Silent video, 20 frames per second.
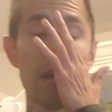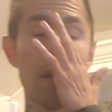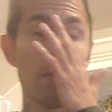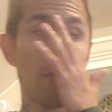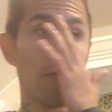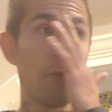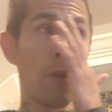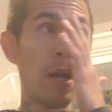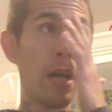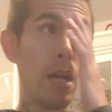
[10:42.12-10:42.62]

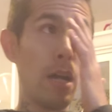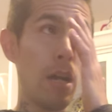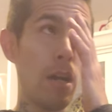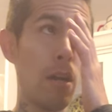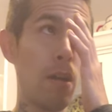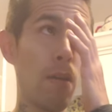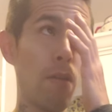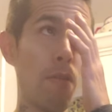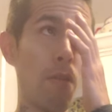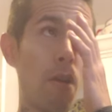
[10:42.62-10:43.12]

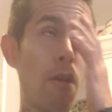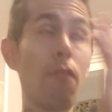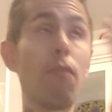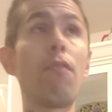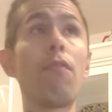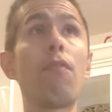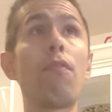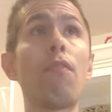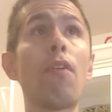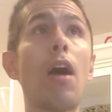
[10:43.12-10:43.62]

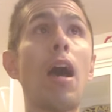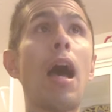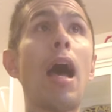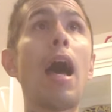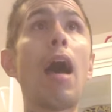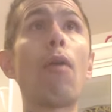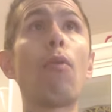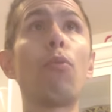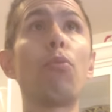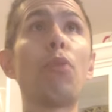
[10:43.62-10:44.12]
of
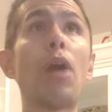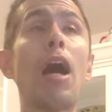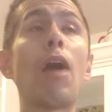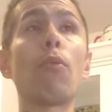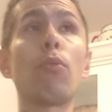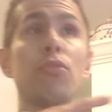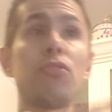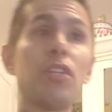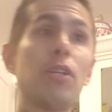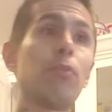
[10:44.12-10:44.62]
how I
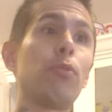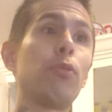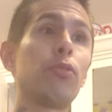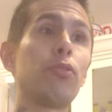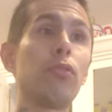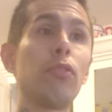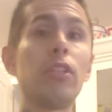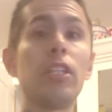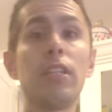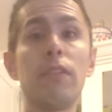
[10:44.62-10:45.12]
was able
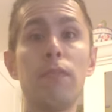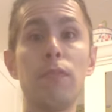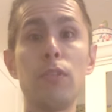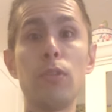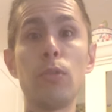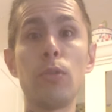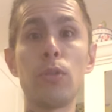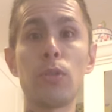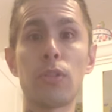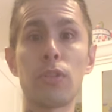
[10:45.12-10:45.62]
to leave
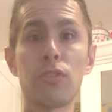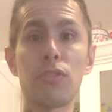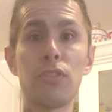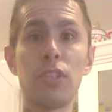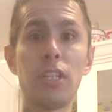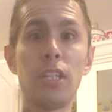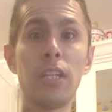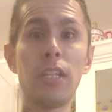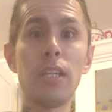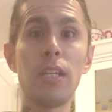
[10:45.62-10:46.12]
New York
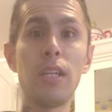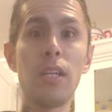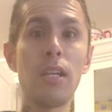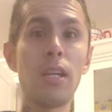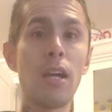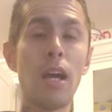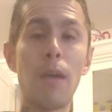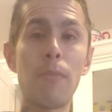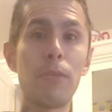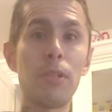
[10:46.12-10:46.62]
City.
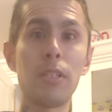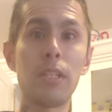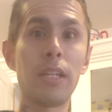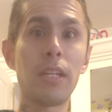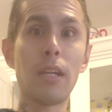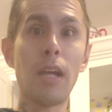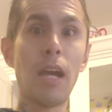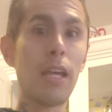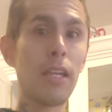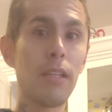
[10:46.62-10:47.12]
I mean,
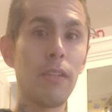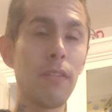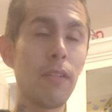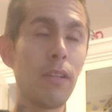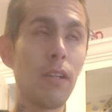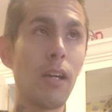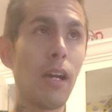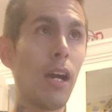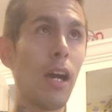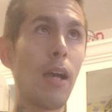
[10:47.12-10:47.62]
like
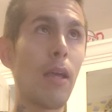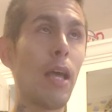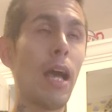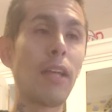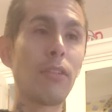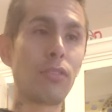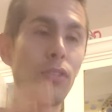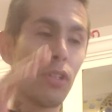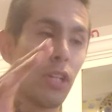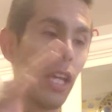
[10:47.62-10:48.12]

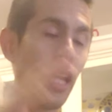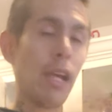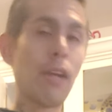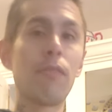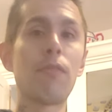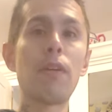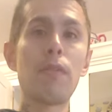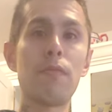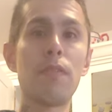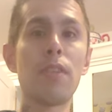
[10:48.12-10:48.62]
I took care
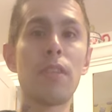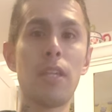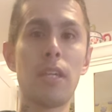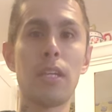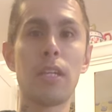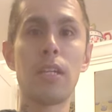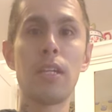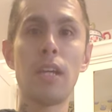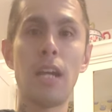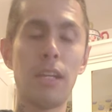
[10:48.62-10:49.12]
of
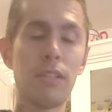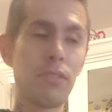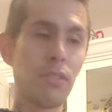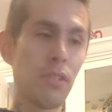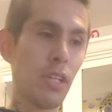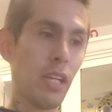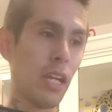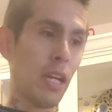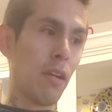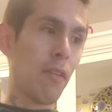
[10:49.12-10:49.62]
everything. I
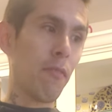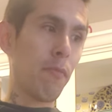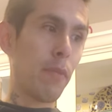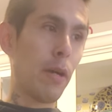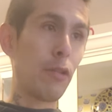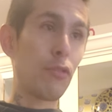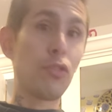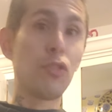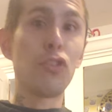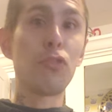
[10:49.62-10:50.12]
took care of
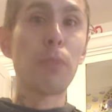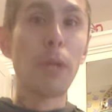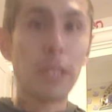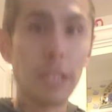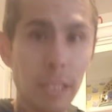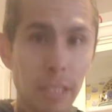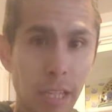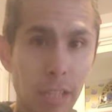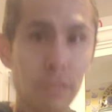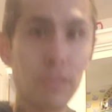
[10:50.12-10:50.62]
my
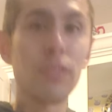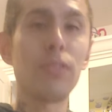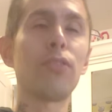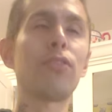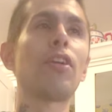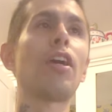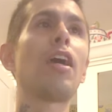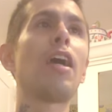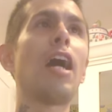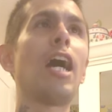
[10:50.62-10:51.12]
suspended
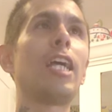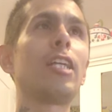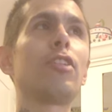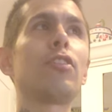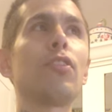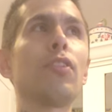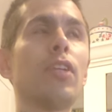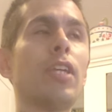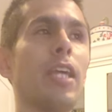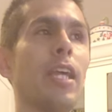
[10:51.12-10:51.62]
license. I
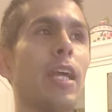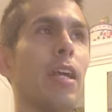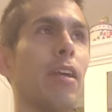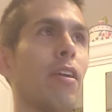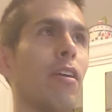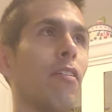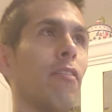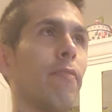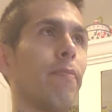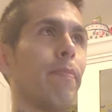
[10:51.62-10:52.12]
took
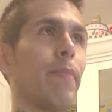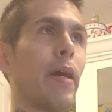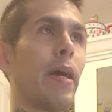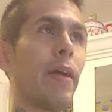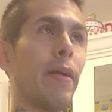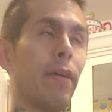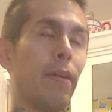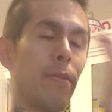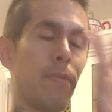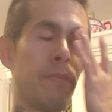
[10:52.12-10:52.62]
care of
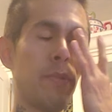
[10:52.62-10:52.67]
my